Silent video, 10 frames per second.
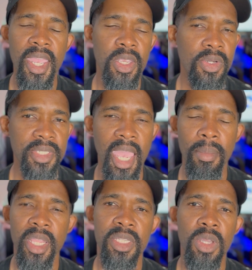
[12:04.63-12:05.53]
Your
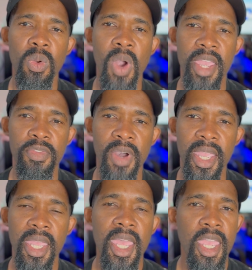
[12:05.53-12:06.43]
tablet is on
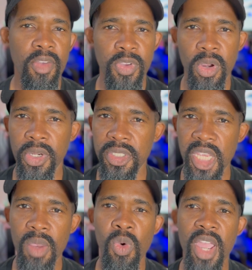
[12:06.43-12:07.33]
Wi-Fi. If you're on the
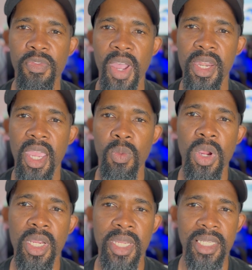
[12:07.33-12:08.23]
same Wi-Fi
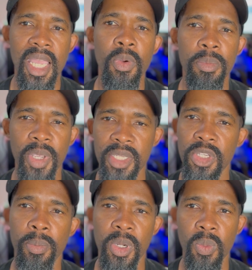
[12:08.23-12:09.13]
network, that's how it picks
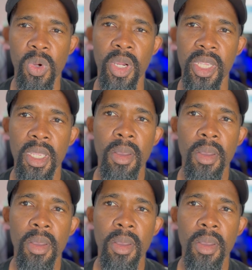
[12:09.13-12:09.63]
up and works.